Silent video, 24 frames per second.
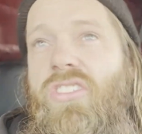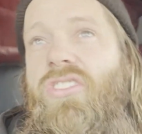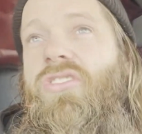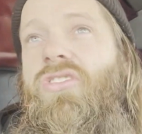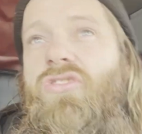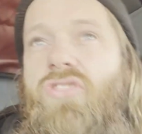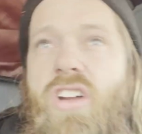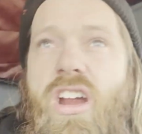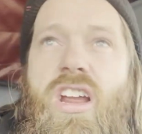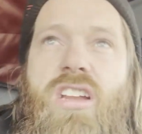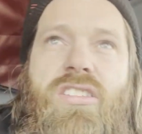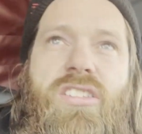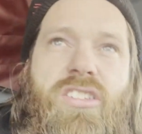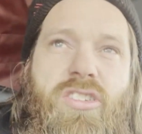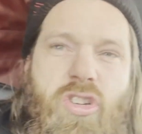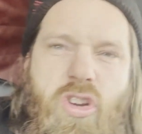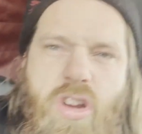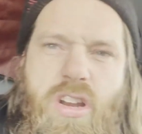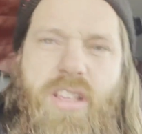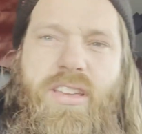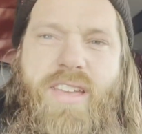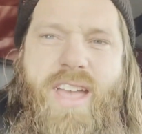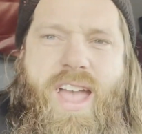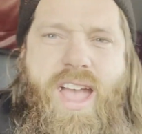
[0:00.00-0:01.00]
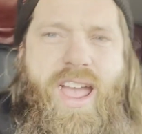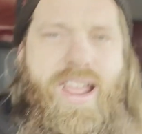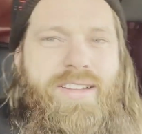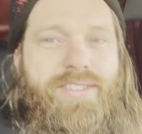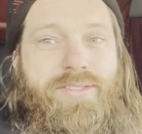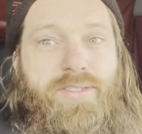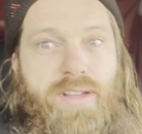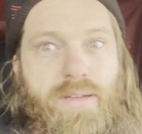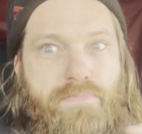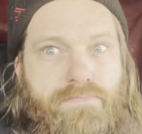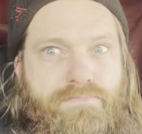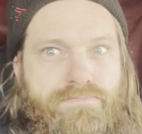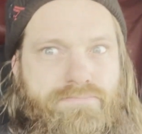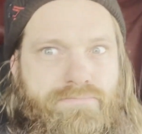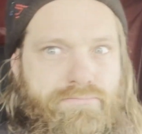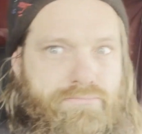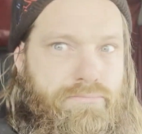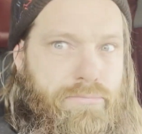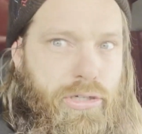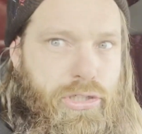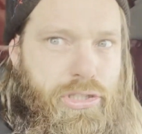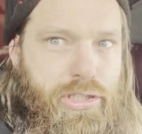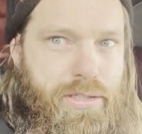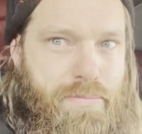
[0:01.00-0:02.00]
is crazy. Do it again. So I
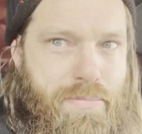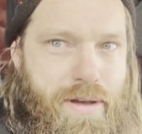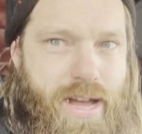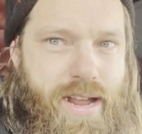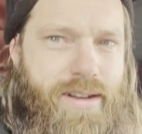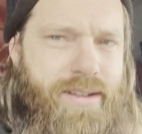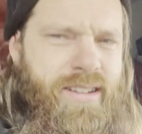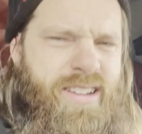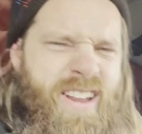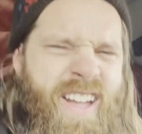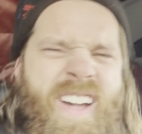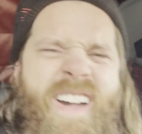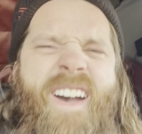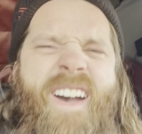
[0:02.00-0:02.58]
pushed the button.